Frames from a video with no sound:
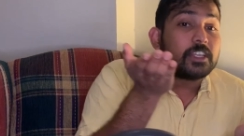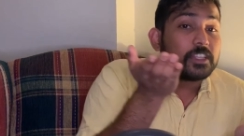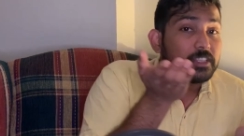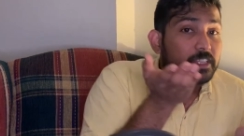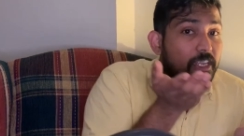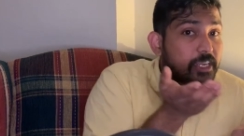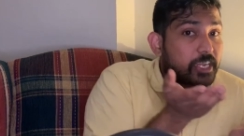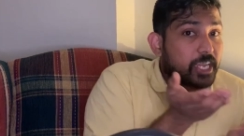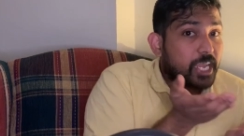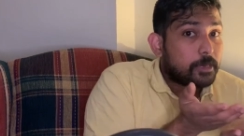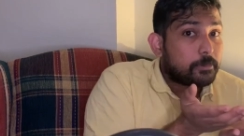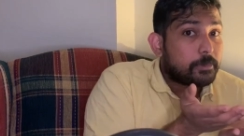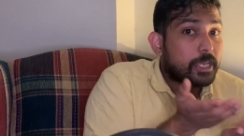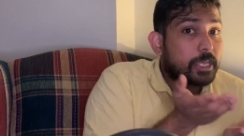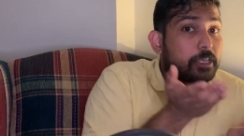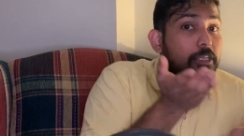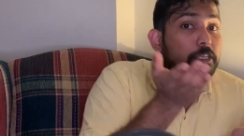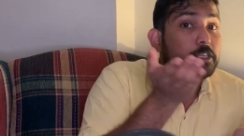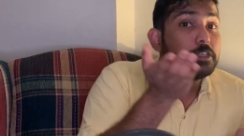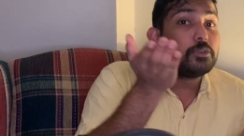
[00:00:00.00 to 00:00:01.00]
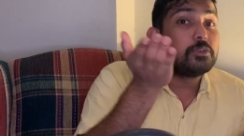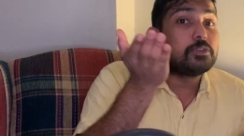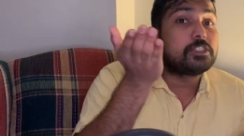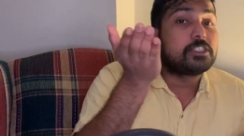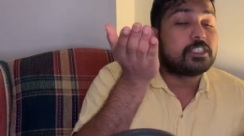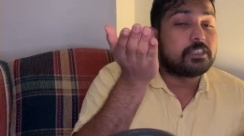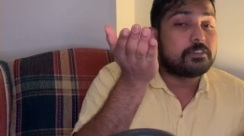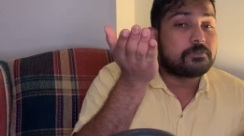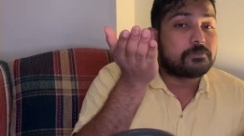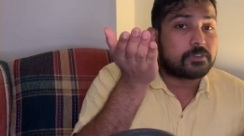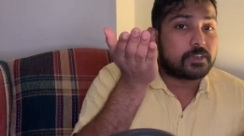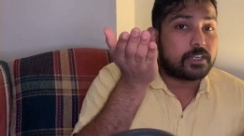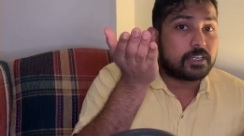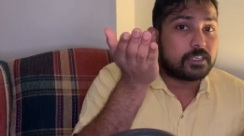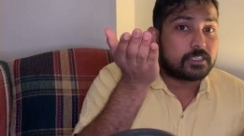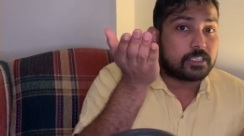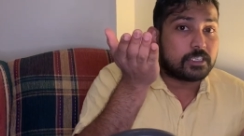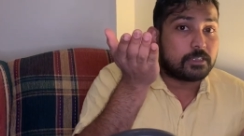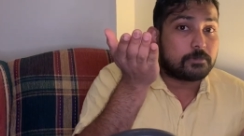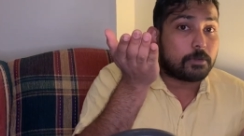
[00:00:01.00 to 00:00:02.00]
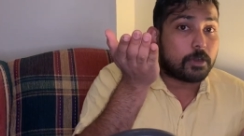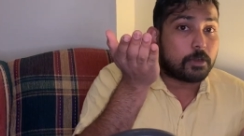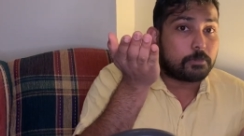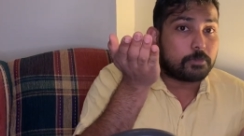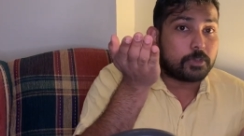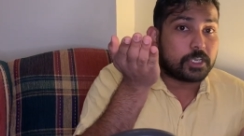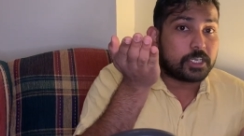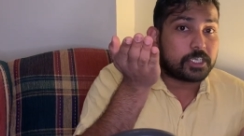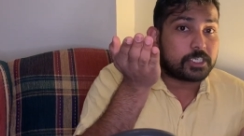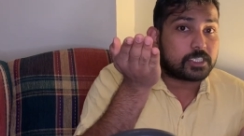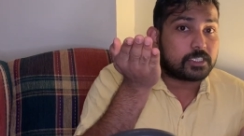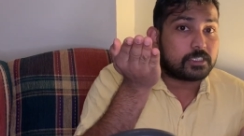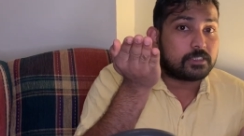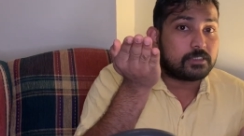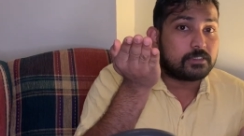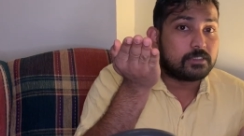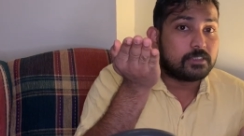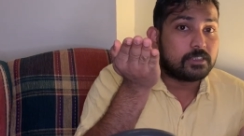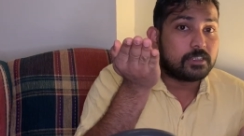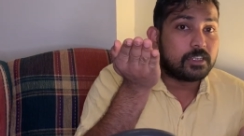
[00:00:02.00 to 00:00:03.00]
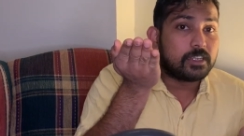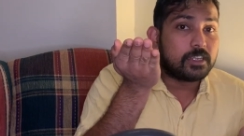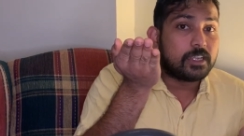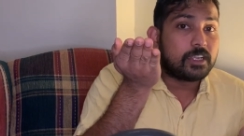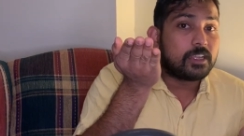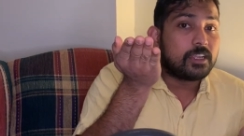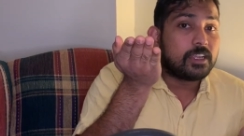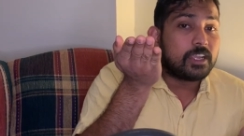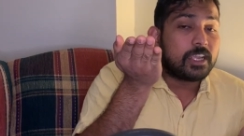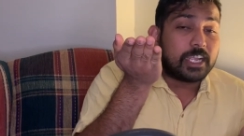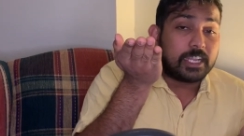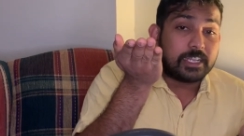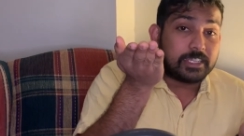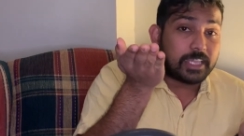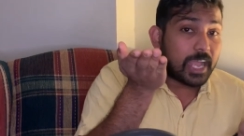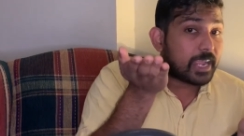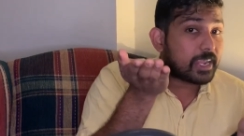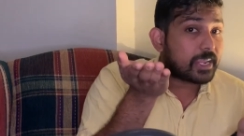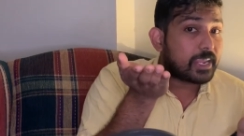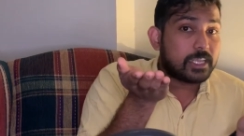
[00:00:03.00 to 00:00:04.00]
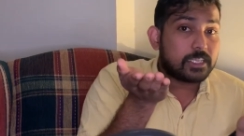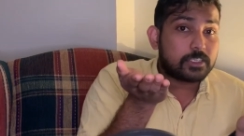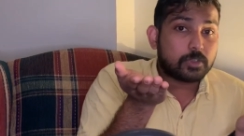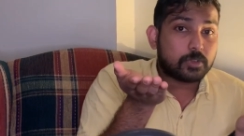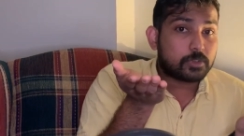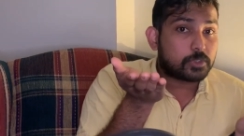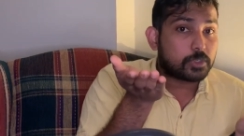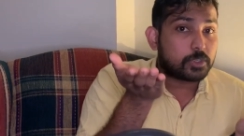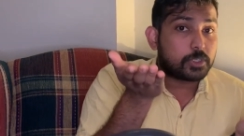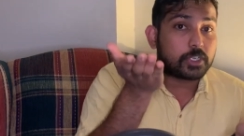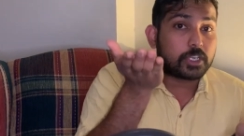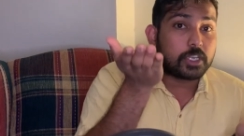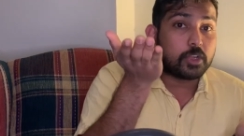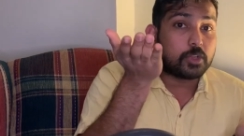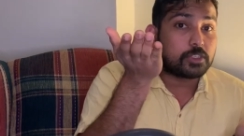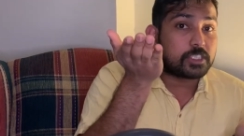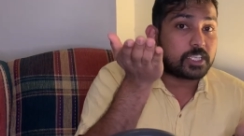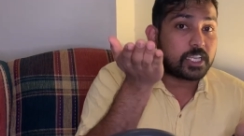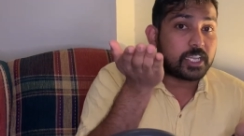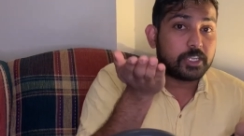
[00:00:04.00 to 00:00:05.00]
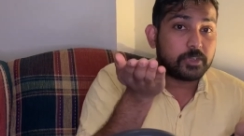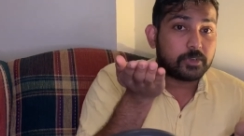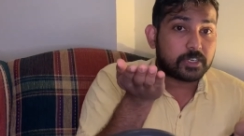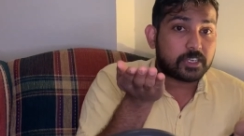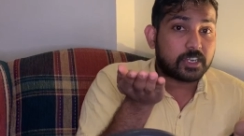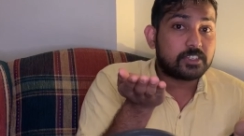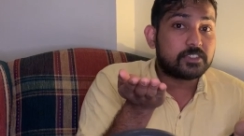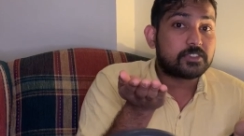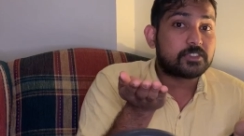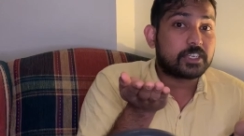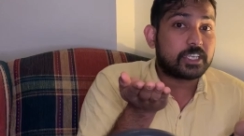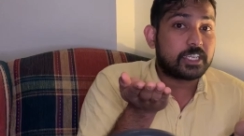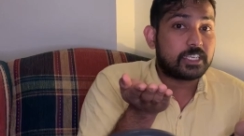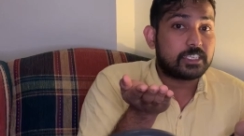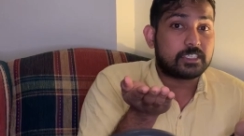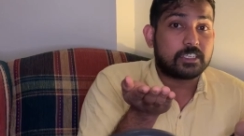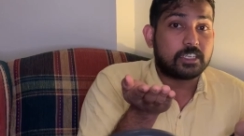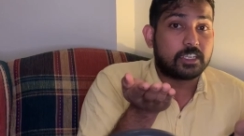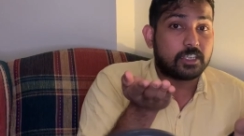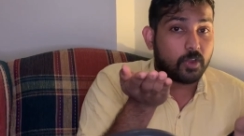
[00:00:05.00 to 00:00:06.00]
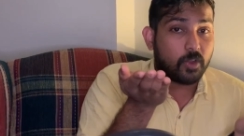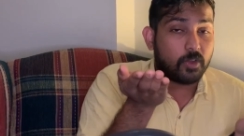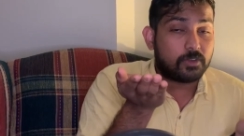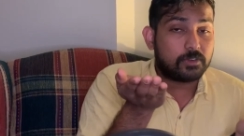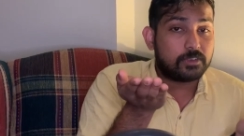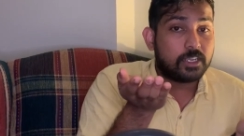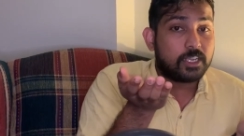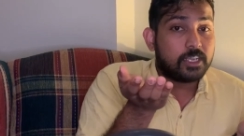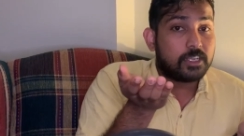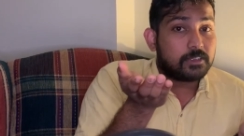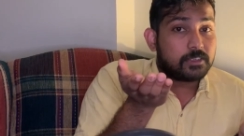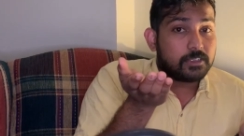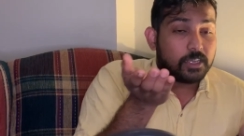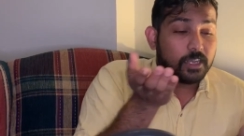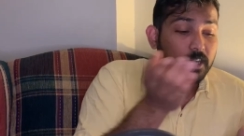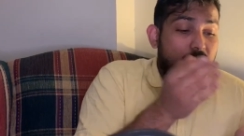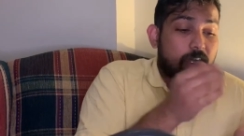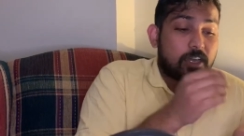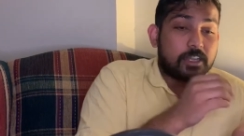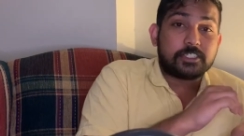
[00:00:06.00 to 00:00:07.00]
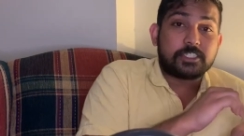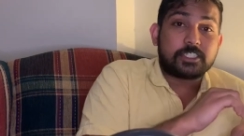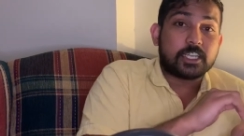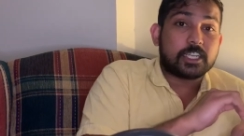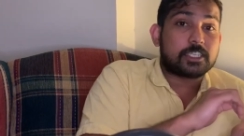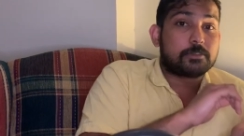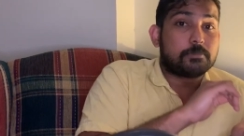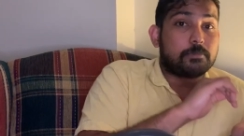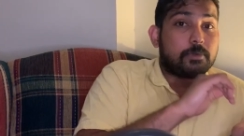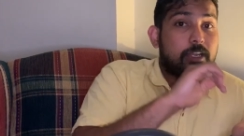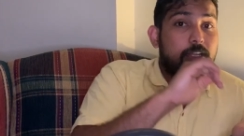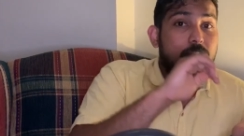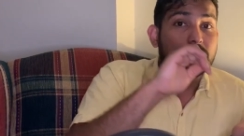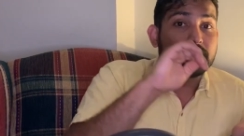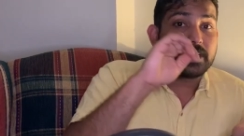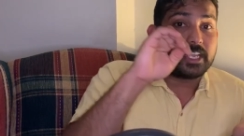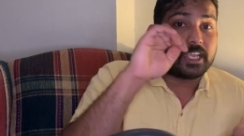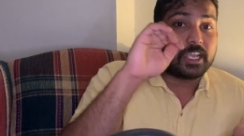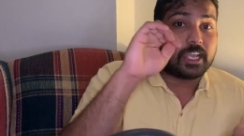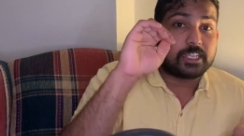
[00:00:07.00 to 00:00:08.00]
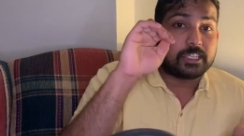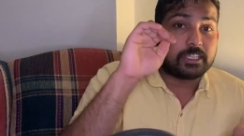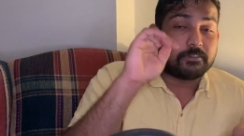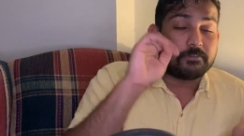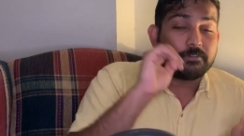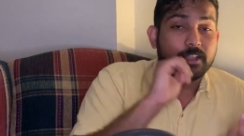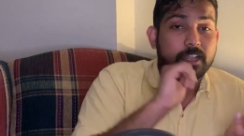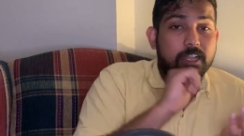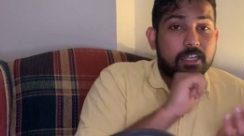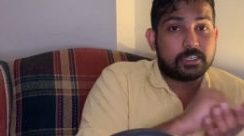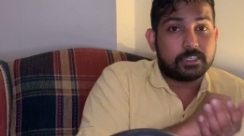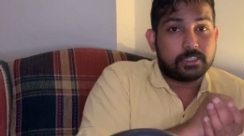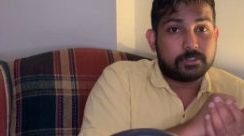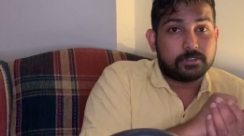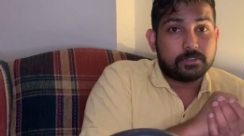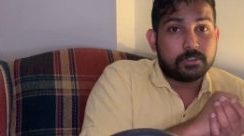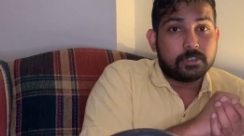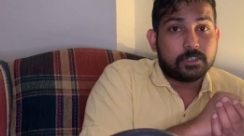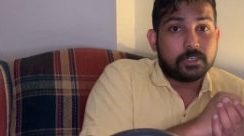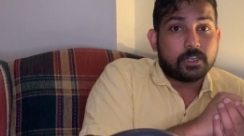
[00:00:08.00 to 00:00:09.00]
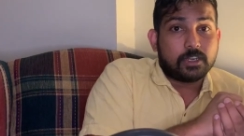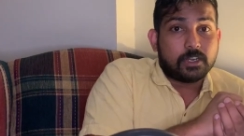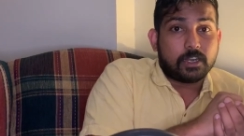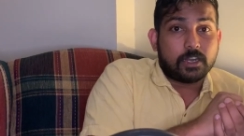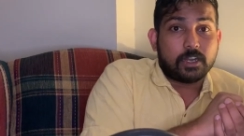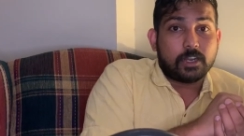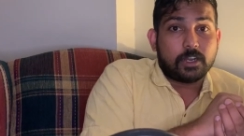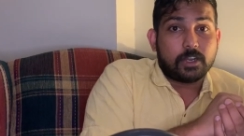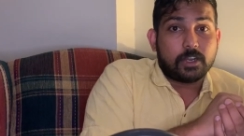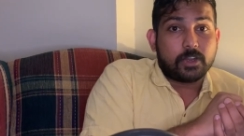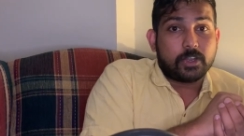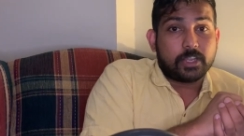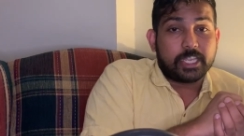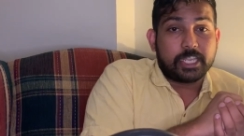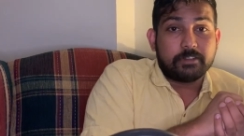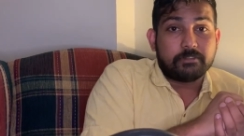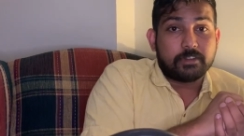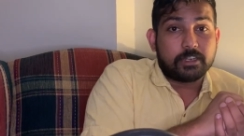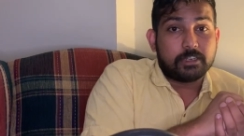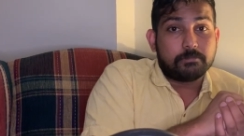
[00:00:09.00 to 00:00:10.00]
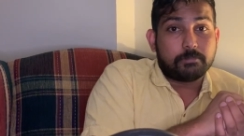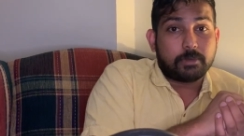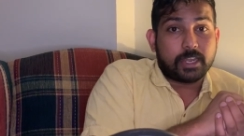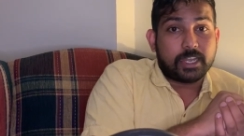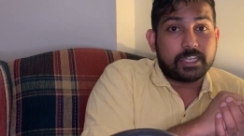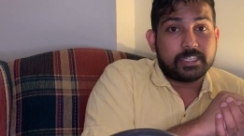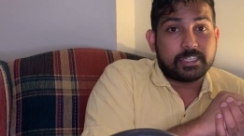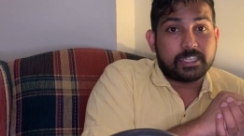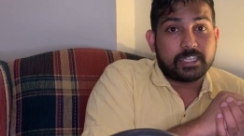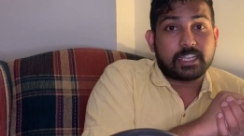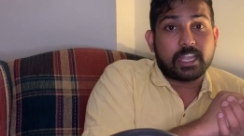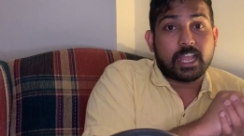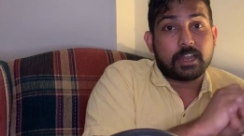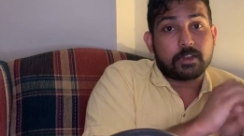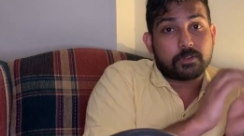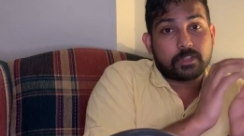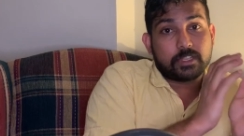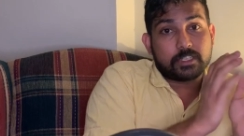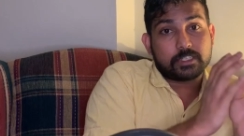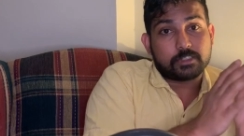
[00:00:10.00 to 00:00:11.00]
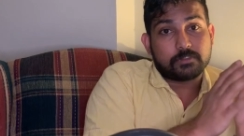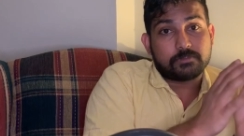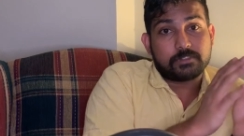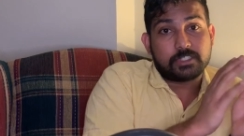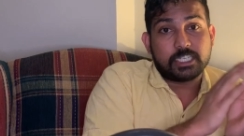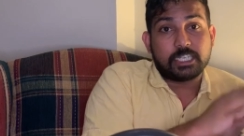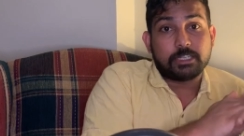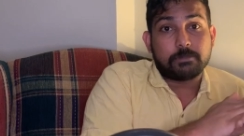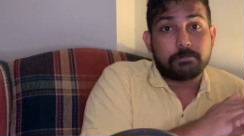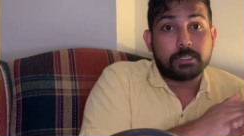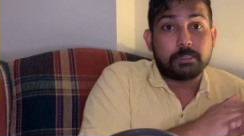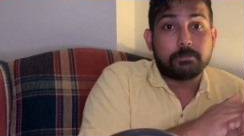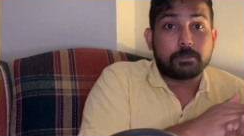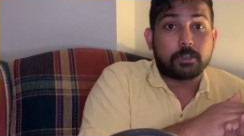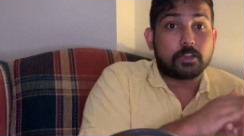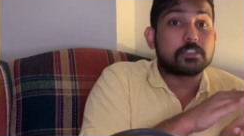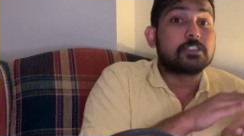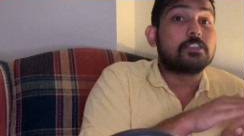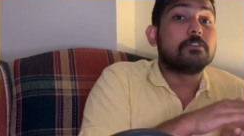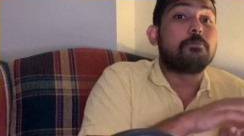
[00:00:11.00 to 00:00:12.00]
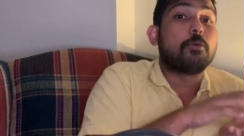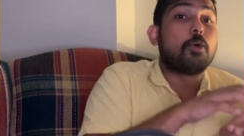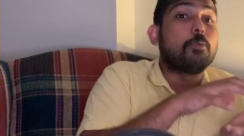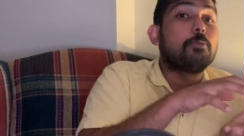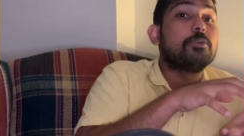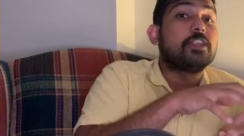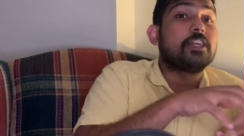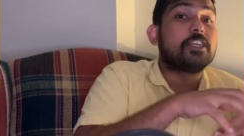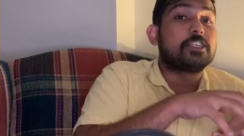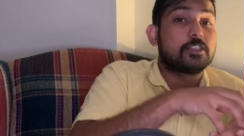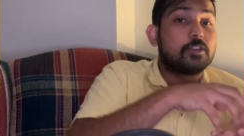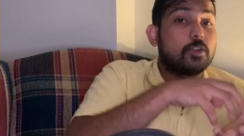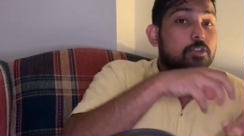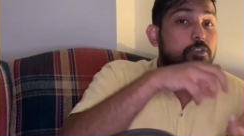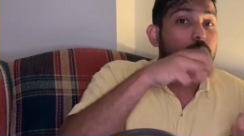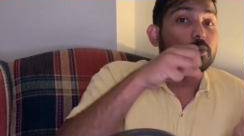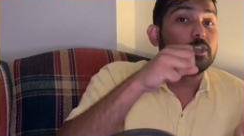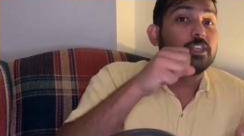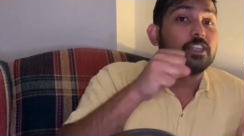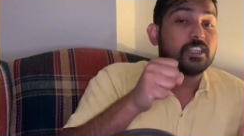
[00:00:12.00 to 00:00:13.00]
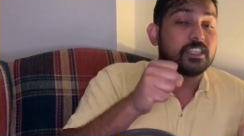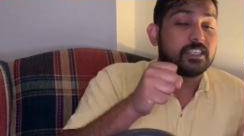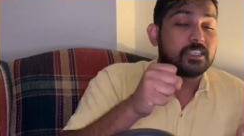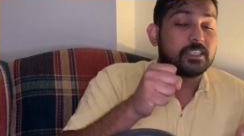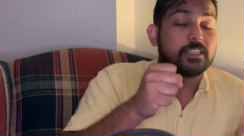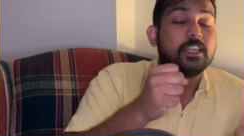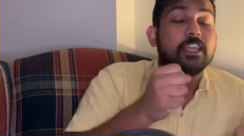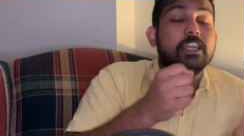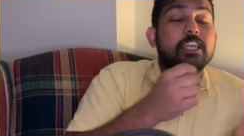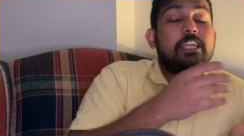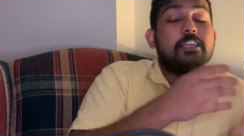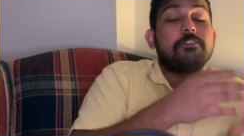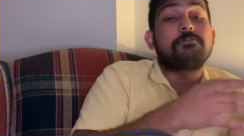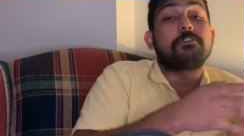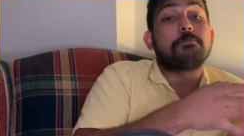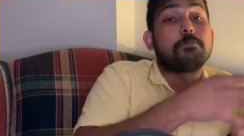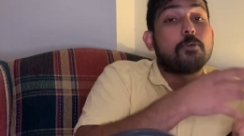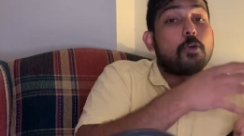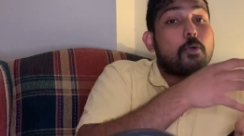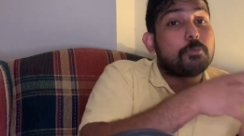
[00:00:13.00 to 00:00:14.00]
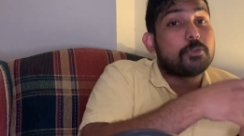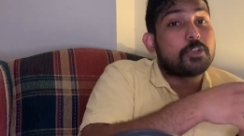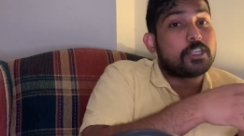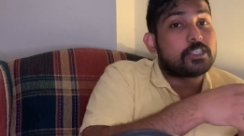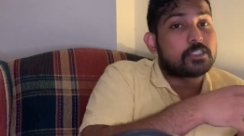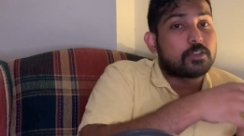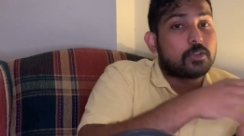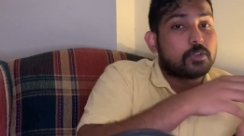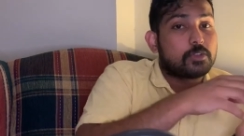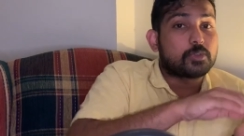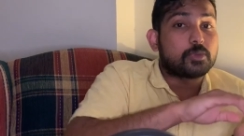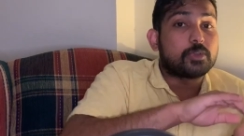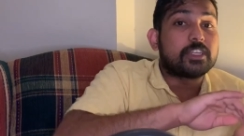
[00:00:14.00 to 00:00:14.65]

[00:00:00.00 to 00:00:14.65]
there can be a huge difference in population. In that case also, you cannot say your country is grown just by looking at the value given by the calculation of GDP, because the population also increased. If the population also